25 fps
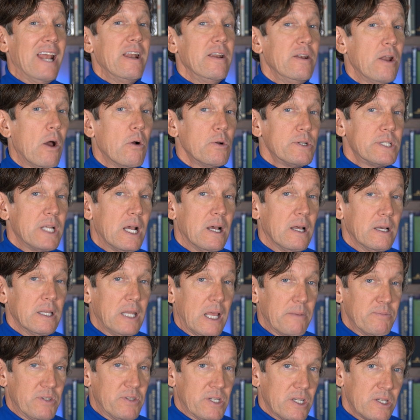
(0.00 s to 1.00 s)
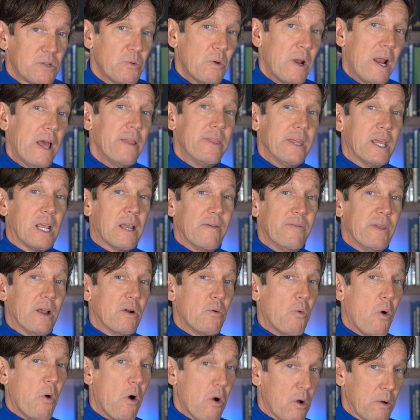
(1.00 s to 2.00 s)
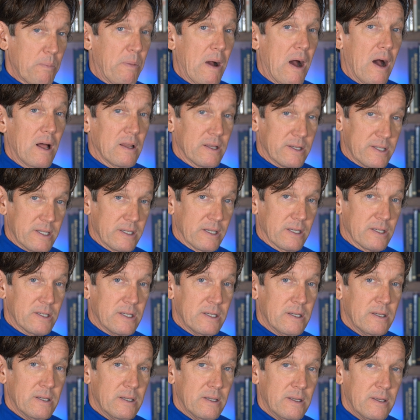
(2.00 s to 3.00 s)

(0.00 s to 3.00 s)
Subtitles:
a note telling them just what I think of their woke policies.